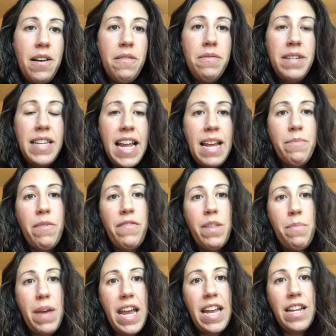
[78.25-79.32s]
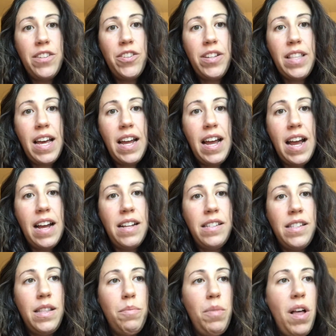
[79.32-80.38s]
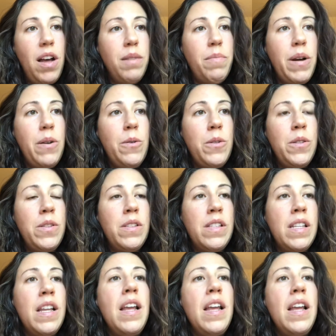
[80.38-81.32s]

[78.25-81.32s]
name of the page that has the blog posts.